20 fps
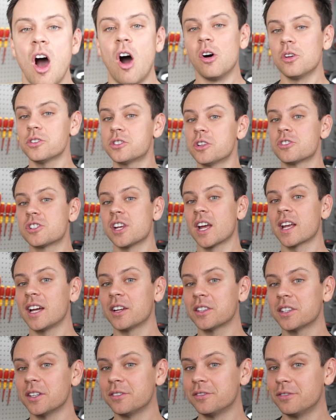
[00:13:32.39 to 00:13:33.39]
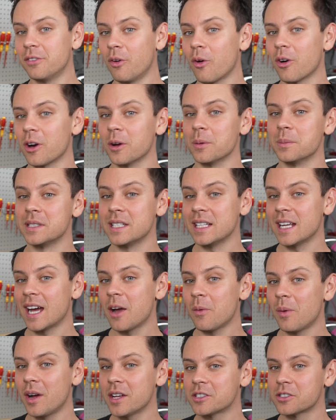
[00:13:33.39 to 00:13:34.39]
Also, check out the forum,
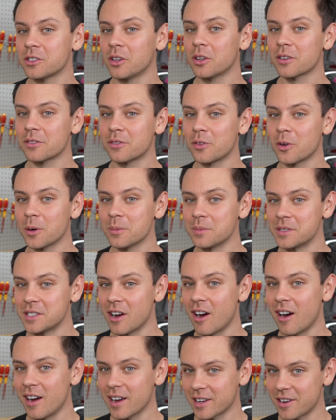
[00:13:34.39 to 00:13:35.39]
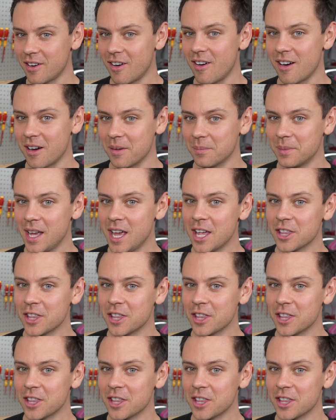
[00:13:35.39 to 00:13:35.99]
diysolarforum.com.